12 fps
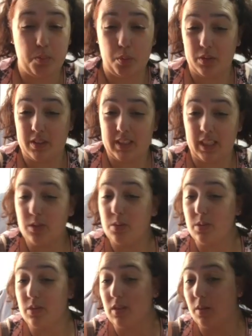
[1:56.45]
put
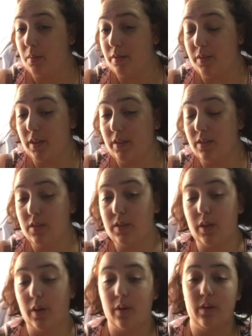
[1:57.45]
schedules on my phone,
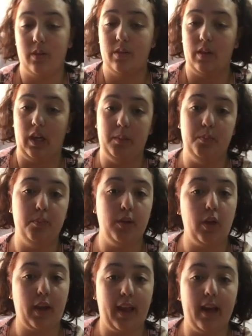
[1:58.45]
so I
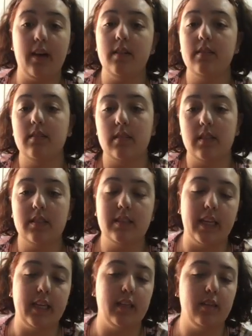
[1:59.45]
block out,
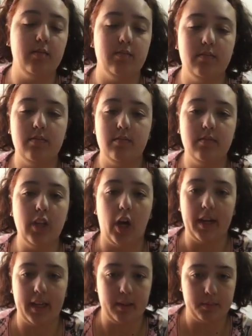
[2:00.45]
say,
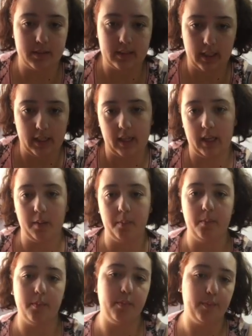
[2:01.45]
9 a.m. to 10 a.m.